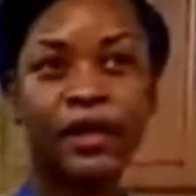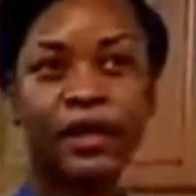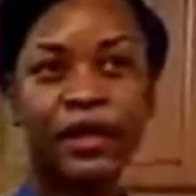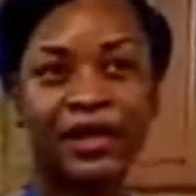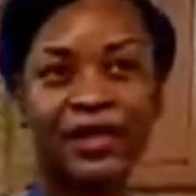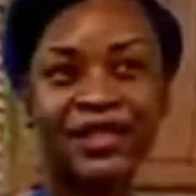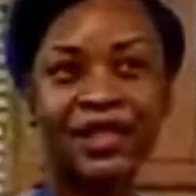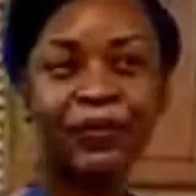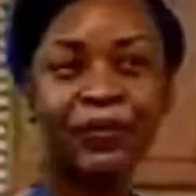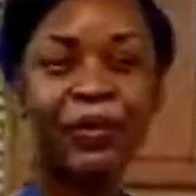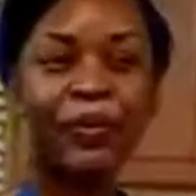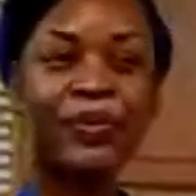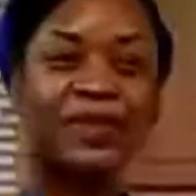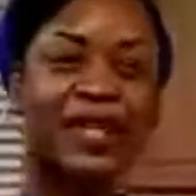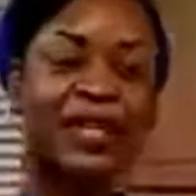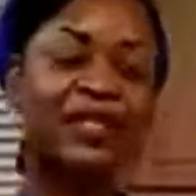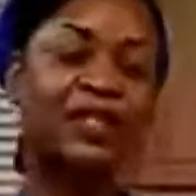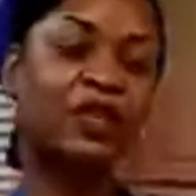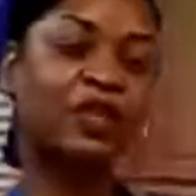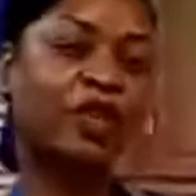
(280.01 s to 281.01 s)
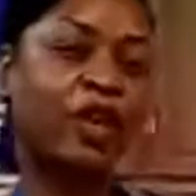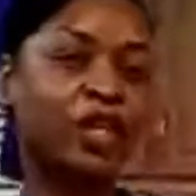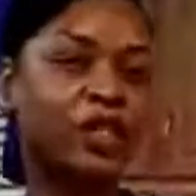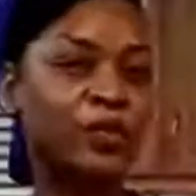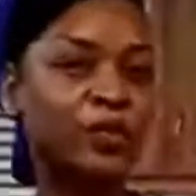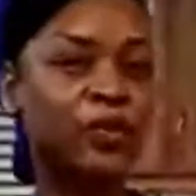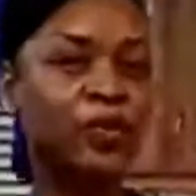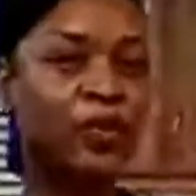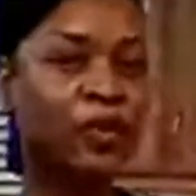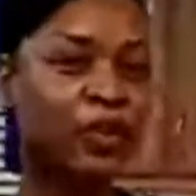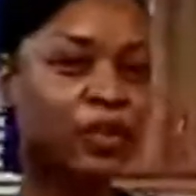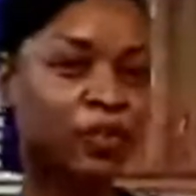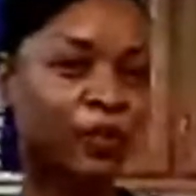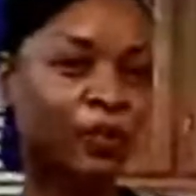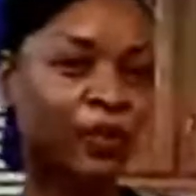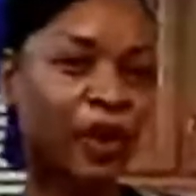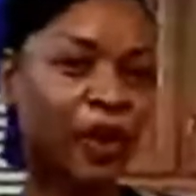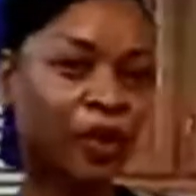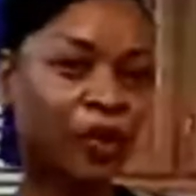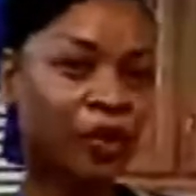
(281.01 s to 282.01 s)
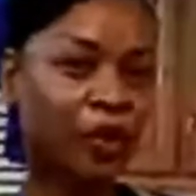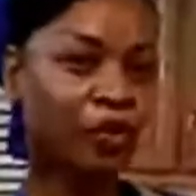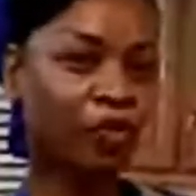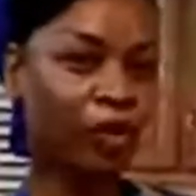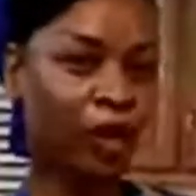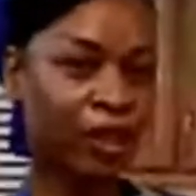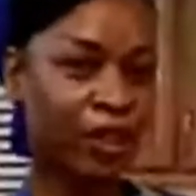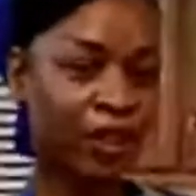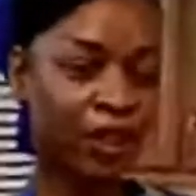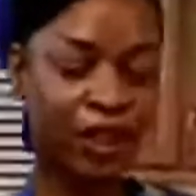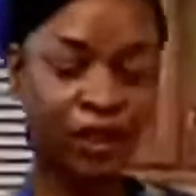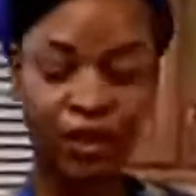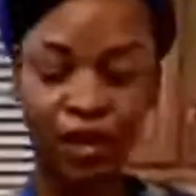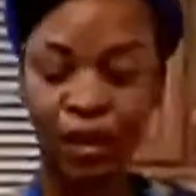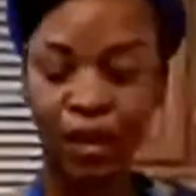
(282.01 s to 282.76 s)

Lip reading: like some people say it's a cross between a sweet potato and a russet.